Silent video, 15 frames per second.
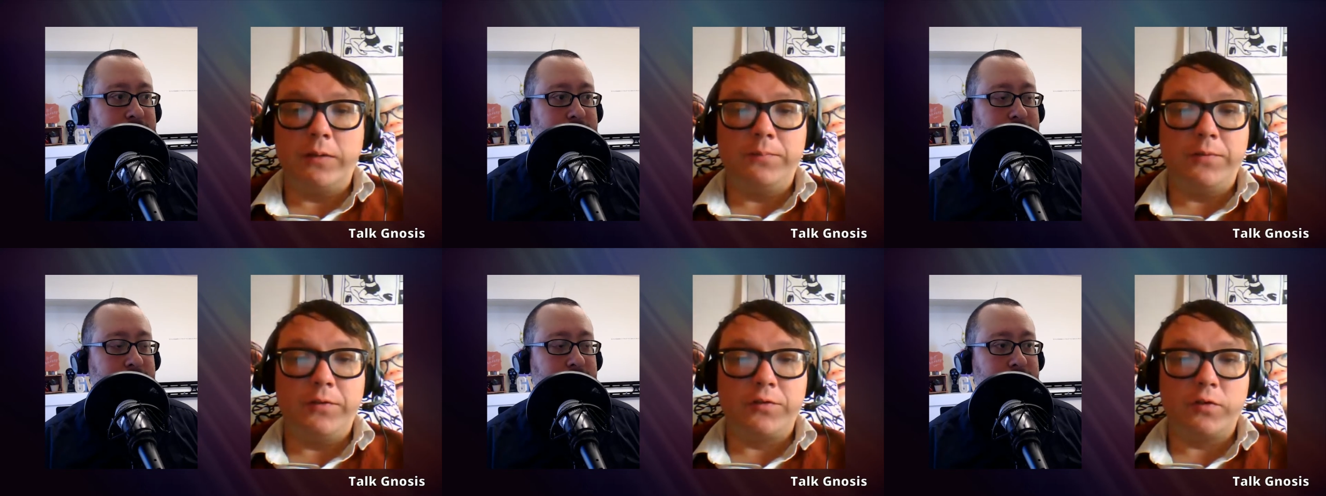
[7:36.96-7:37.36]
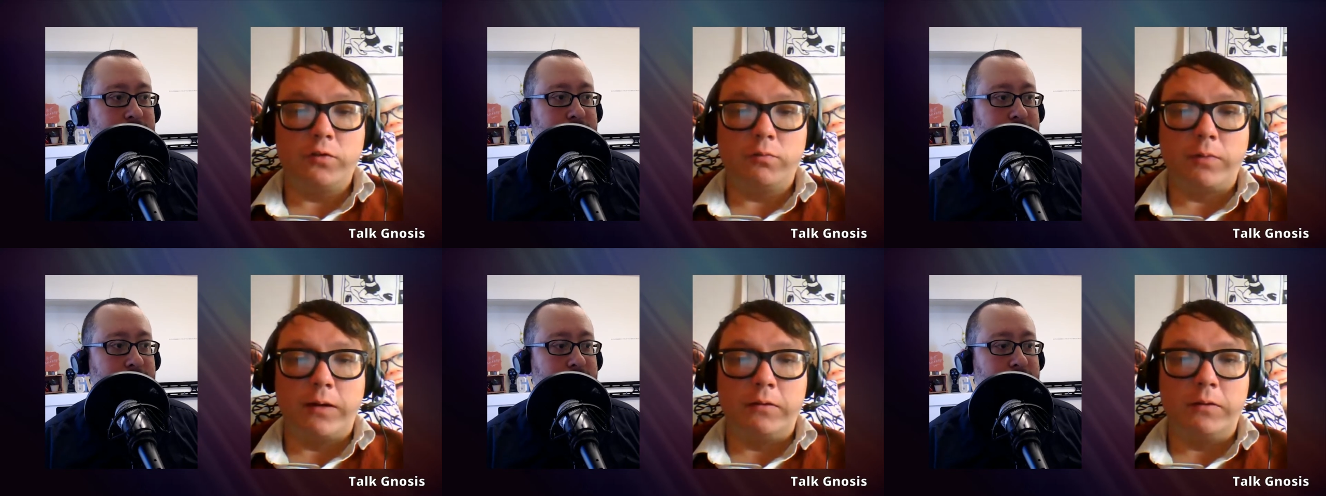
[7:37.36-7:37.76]
Speaker 1: physical
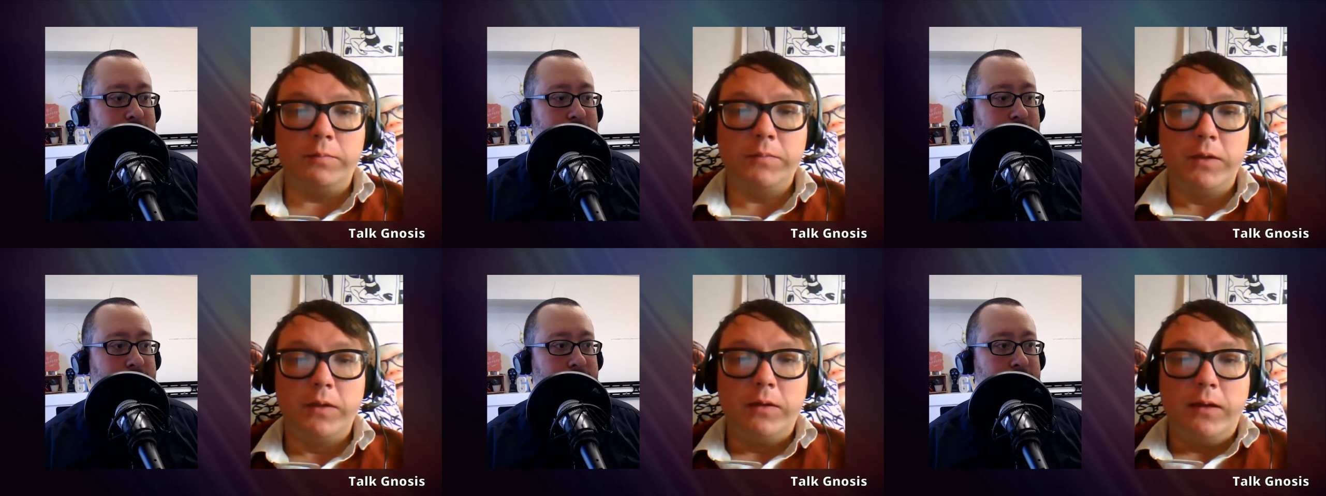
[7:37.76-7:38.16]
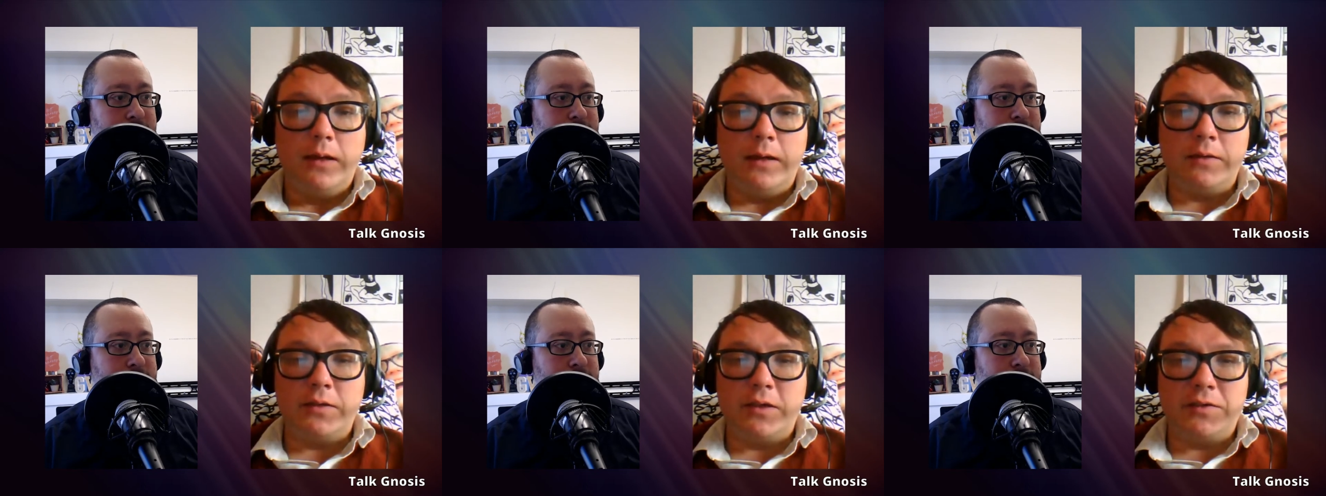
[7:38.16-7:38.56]
realm?
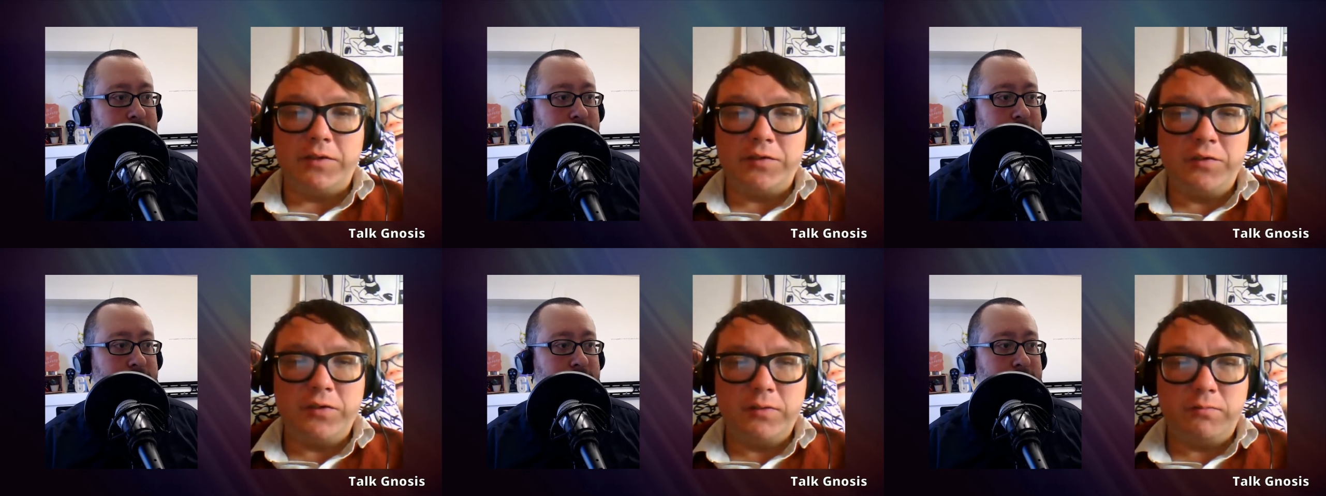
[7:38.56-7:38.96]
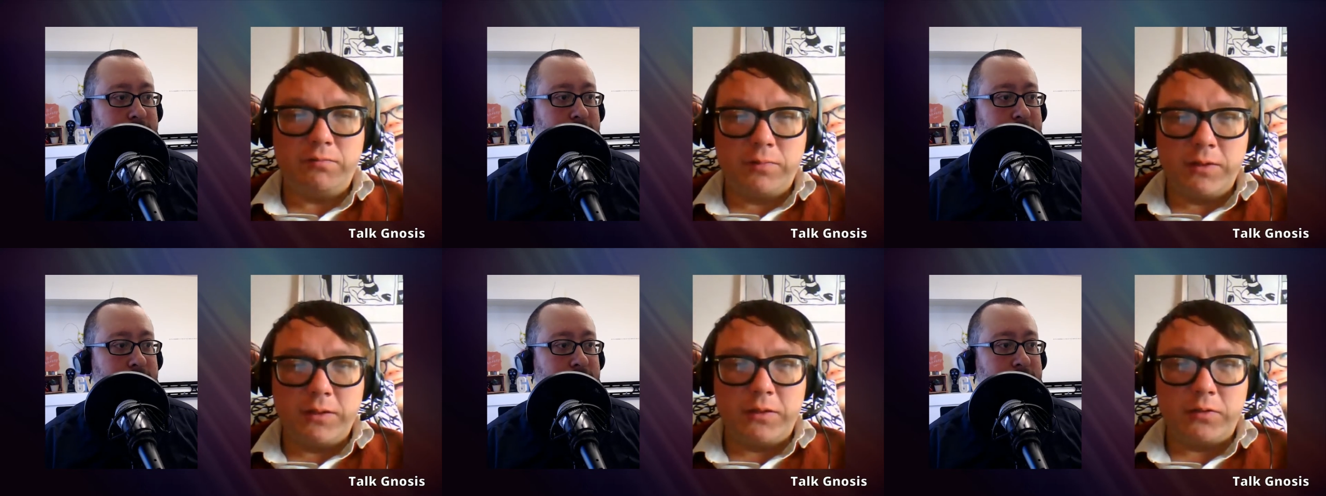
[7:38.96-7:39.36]
And uh, doesn't it
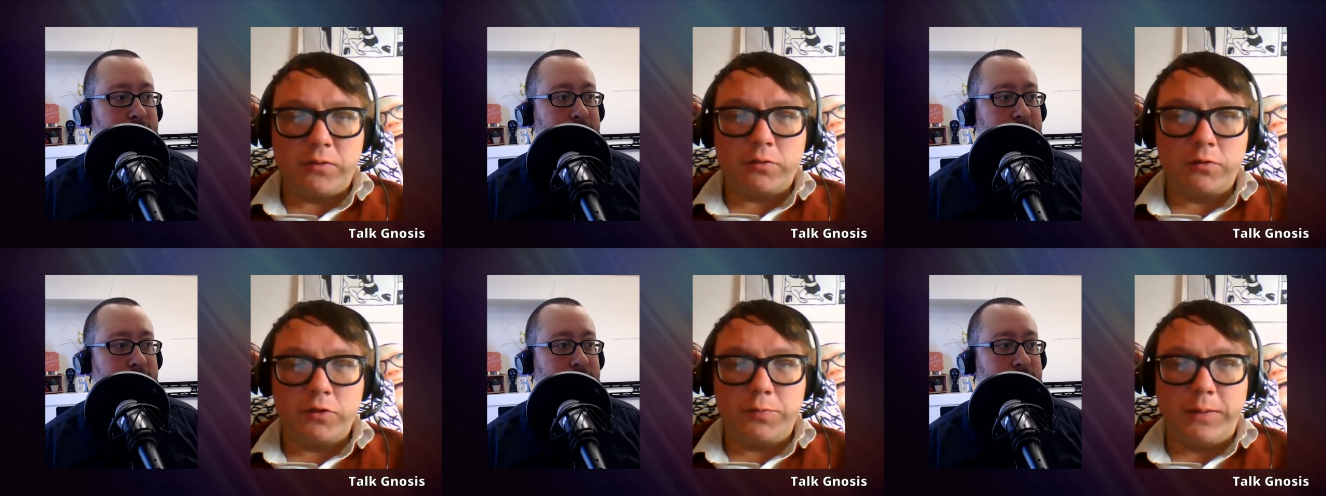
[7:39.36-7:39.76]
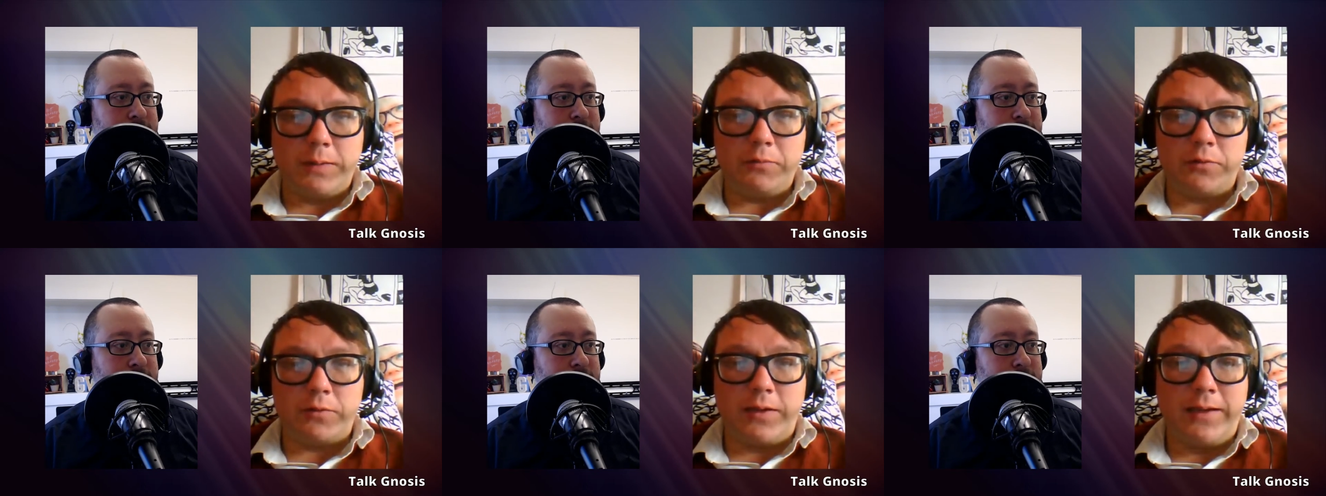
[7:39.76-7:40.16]
really encourage people
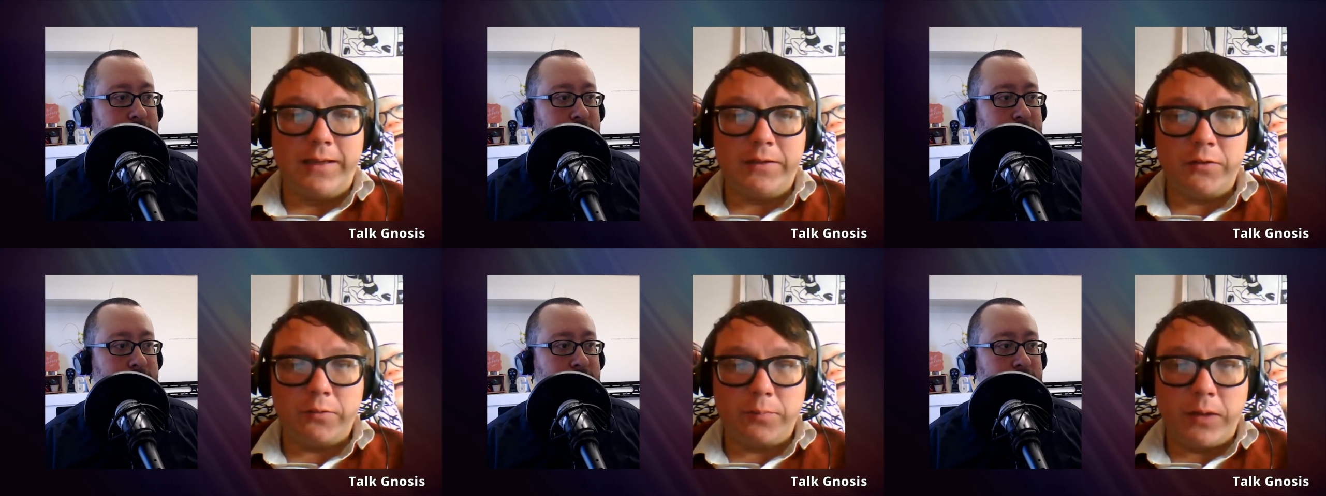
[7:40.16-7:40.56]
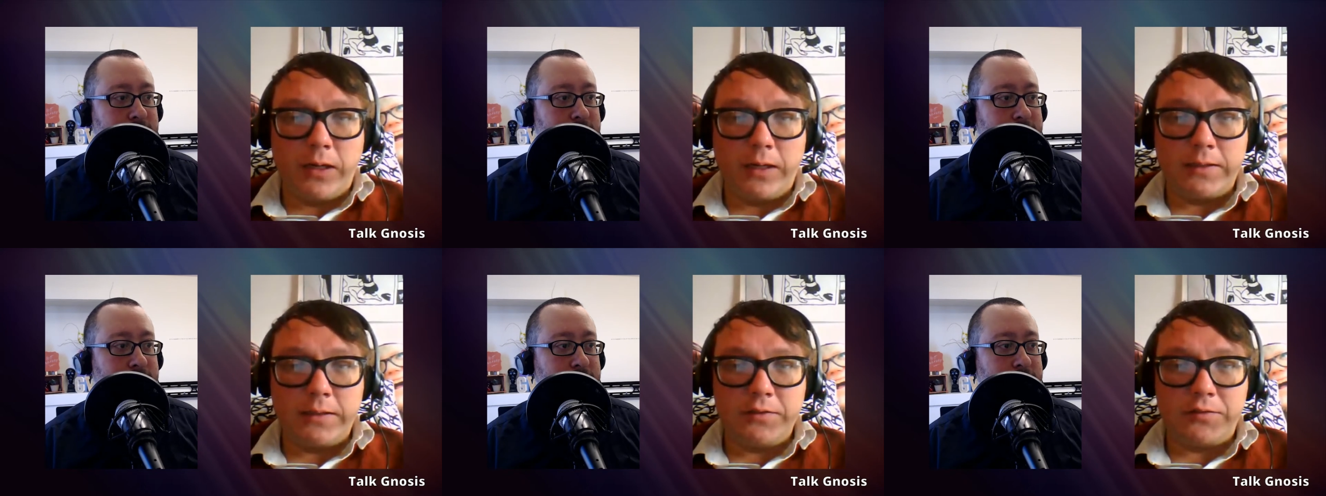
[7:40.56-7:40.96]
to hate their
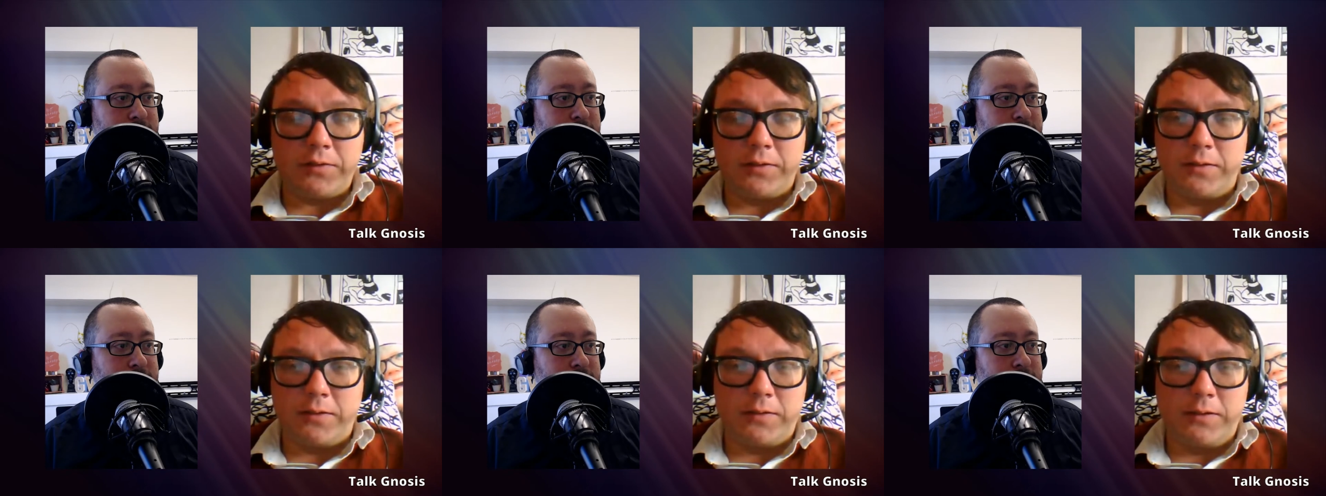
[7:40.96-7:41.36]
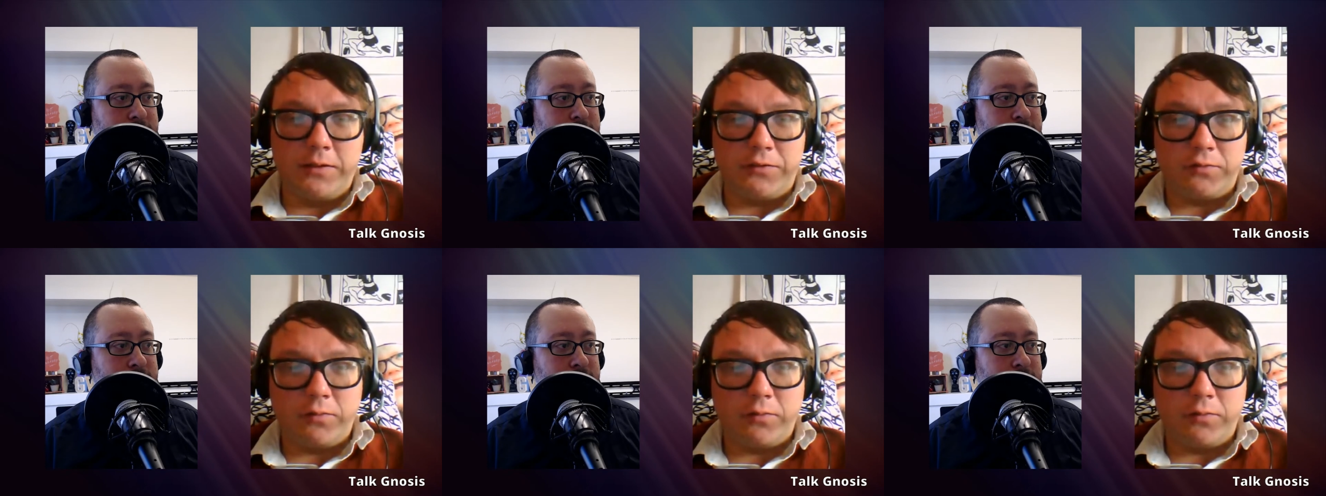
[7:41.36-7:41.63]
bodies and it leads to